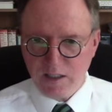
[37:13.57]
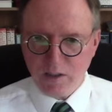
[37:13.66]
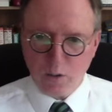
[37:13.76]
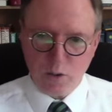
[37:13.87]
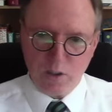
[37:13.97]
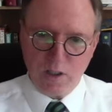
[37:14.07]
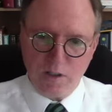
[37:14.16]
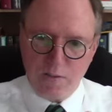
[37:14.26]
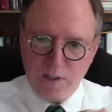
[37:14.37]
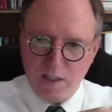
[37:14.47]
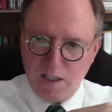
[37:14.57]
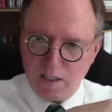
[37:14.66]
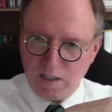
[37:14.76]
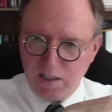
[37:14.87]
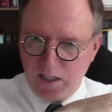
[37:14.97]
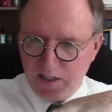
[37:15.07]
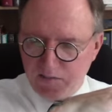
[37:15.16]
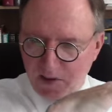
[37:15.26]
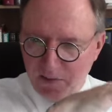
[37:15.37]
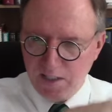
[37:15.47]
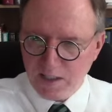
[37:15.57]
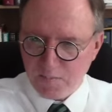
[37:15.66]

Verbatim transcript: or of uh, God revealing